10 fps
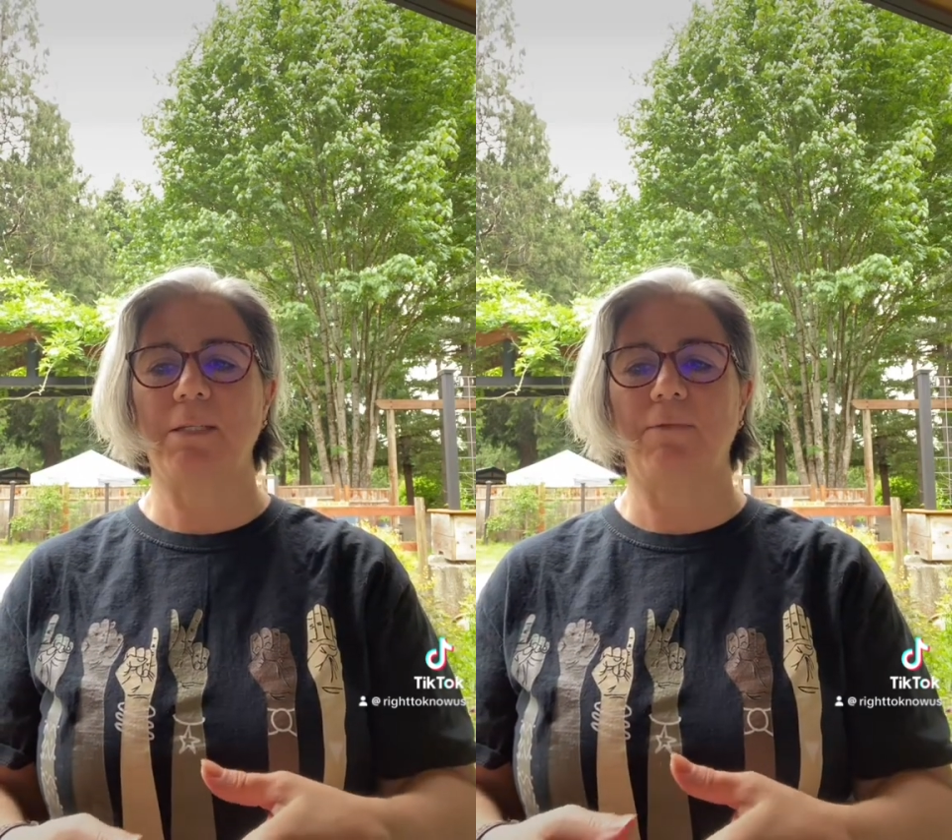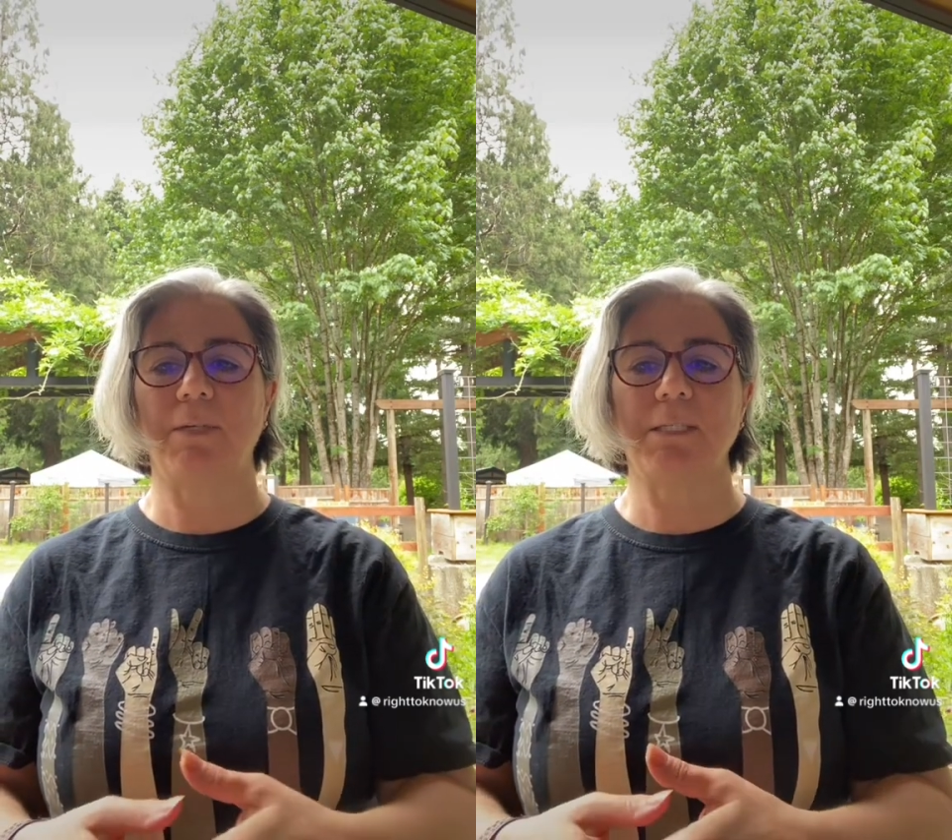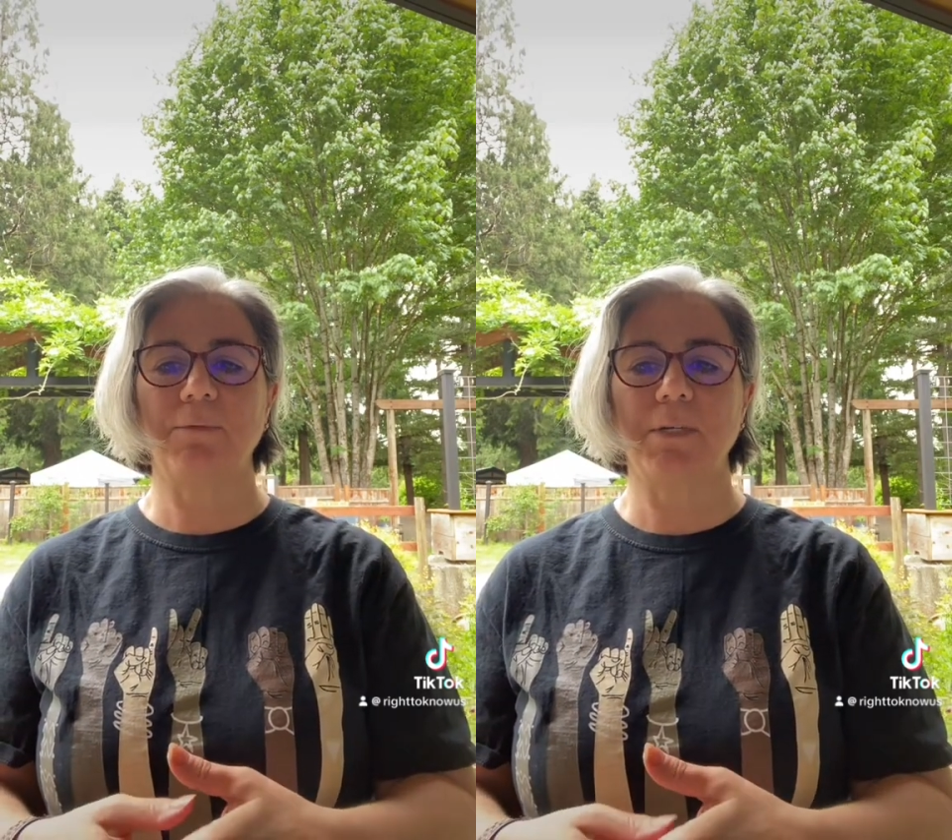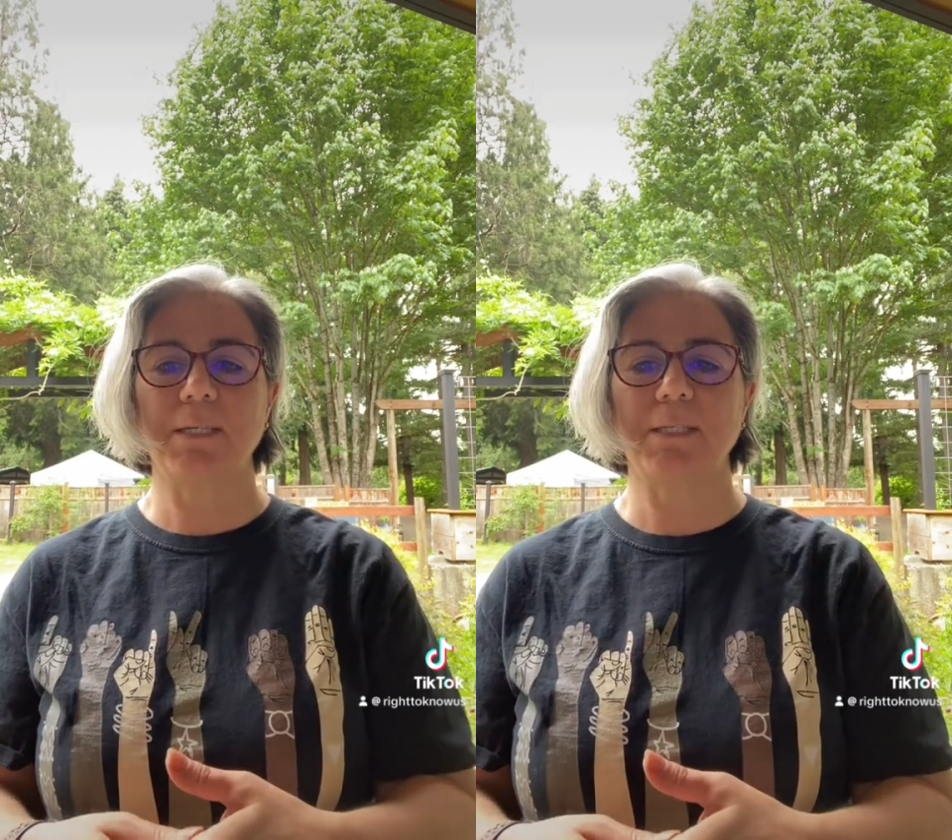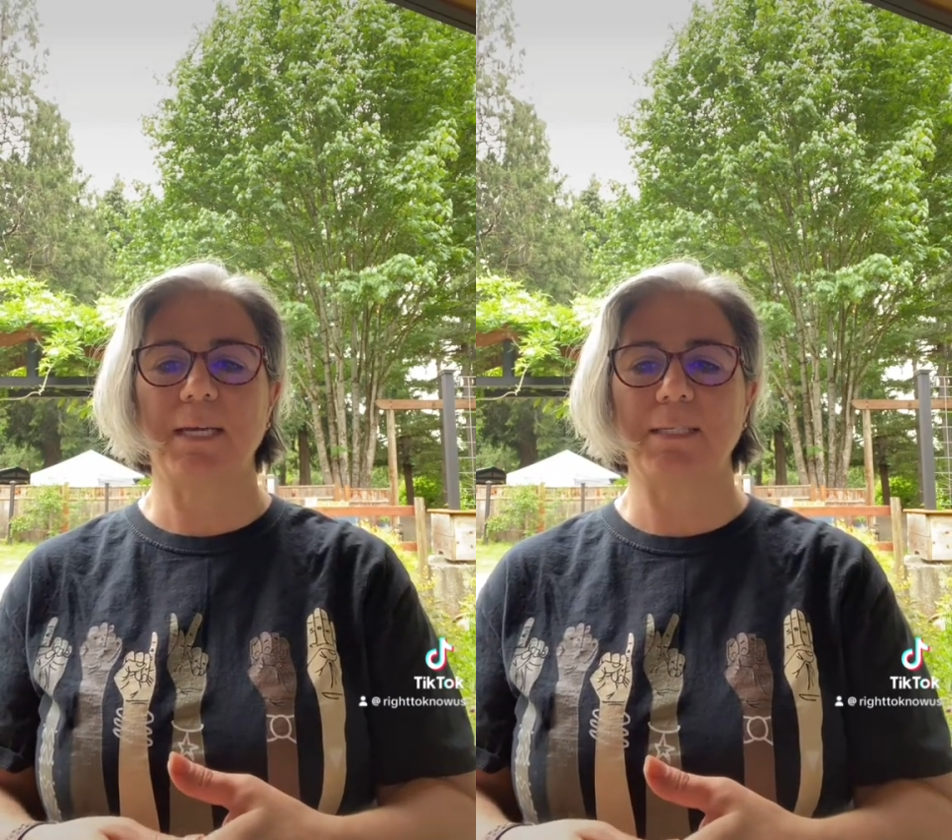
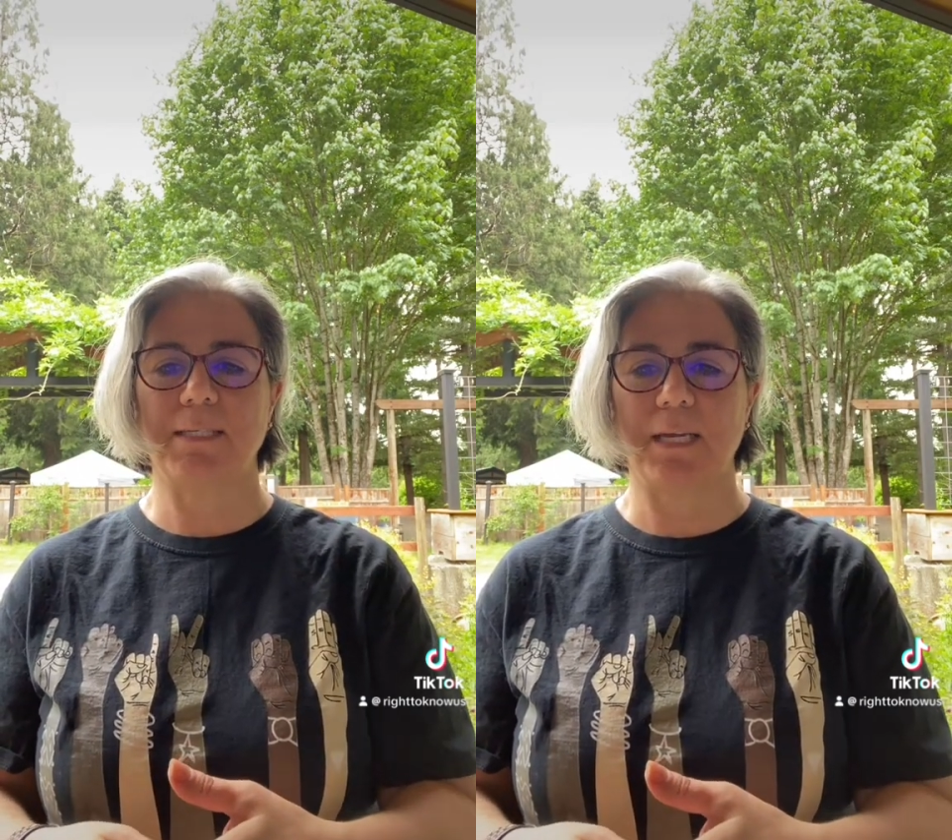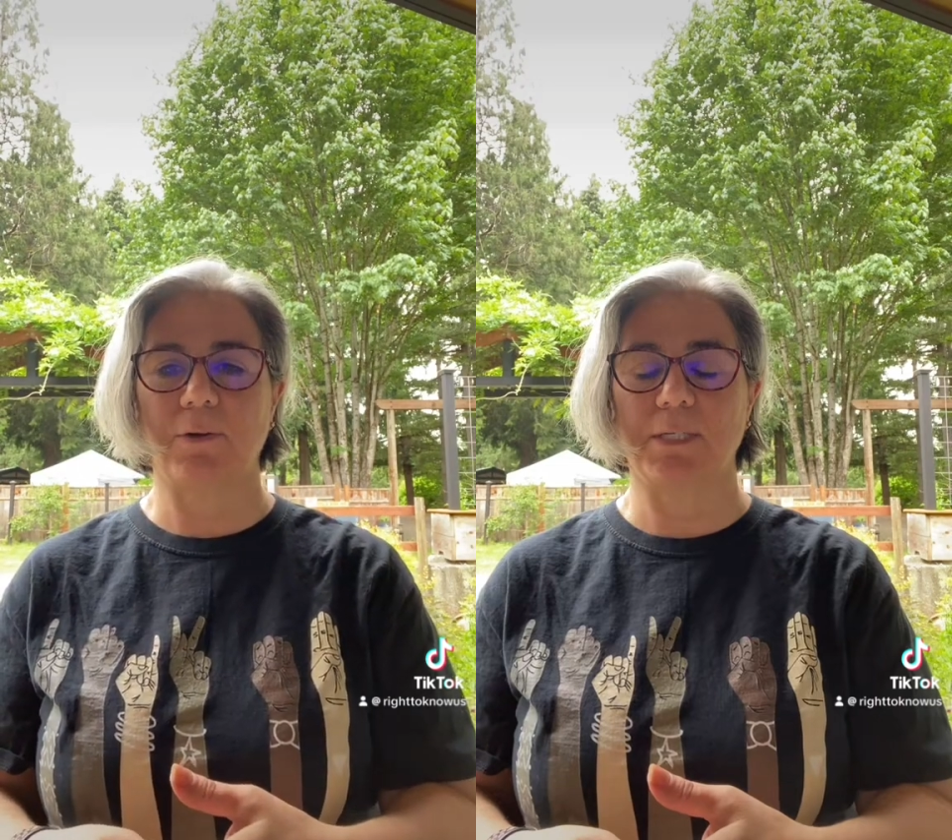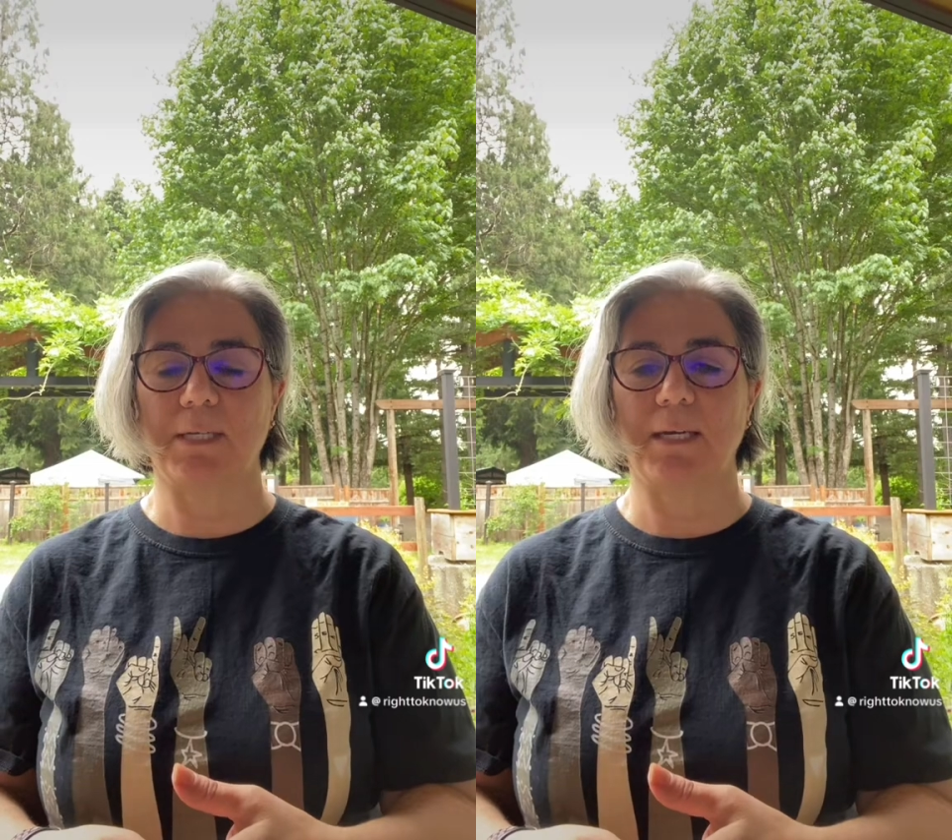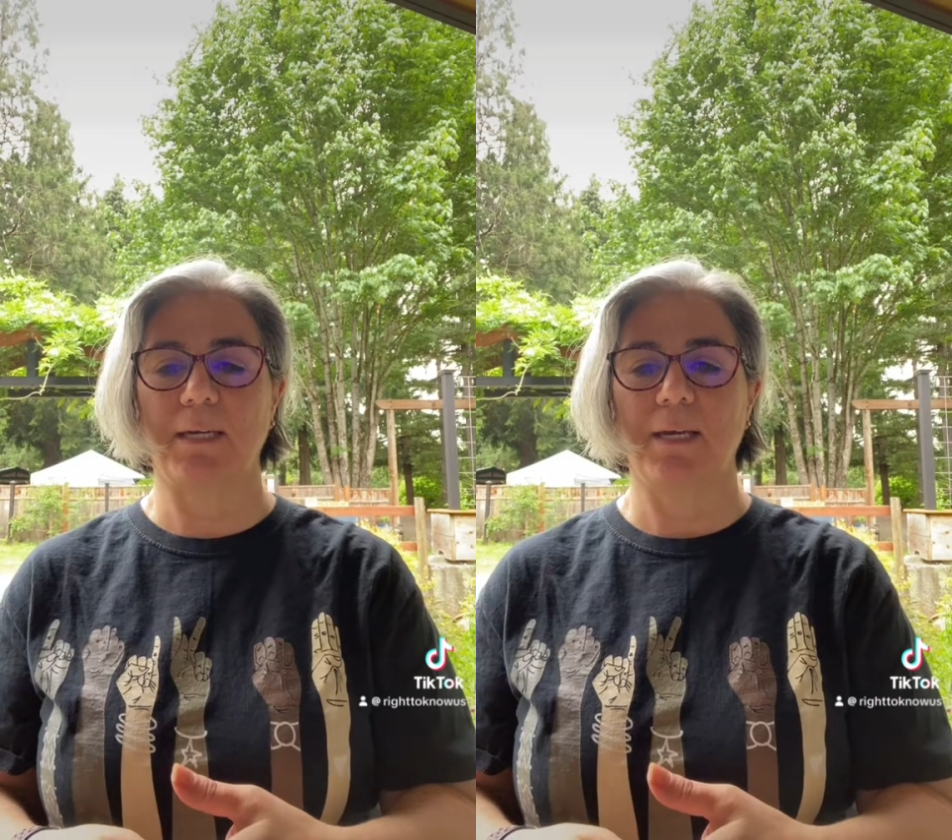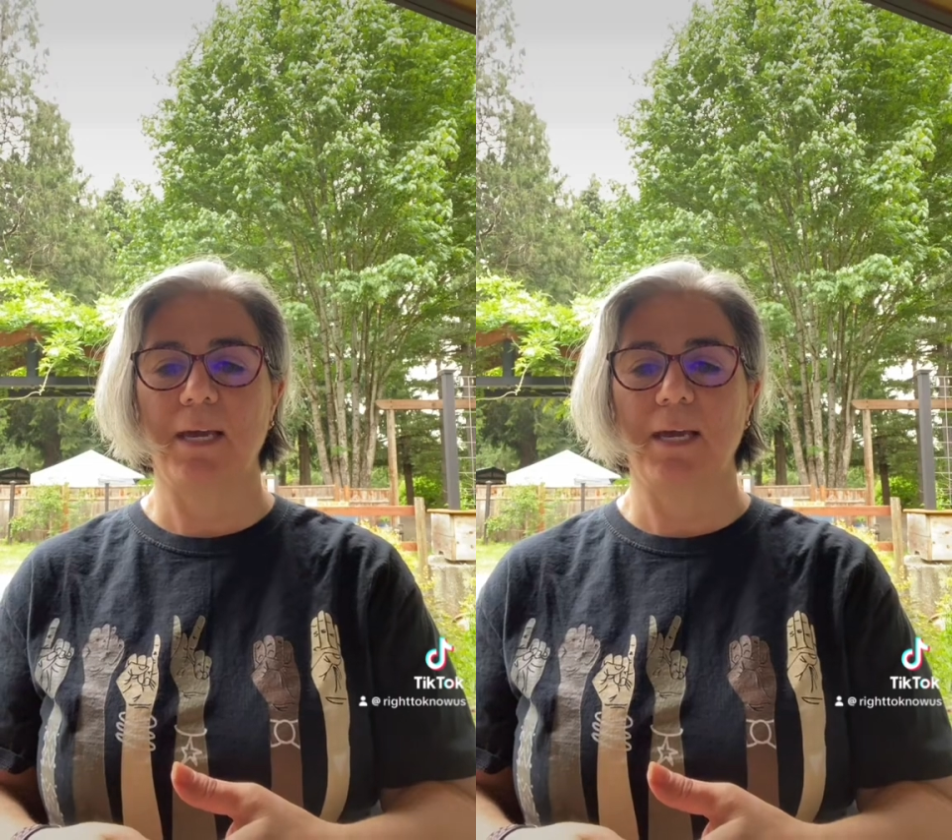divisiveness and secrecy.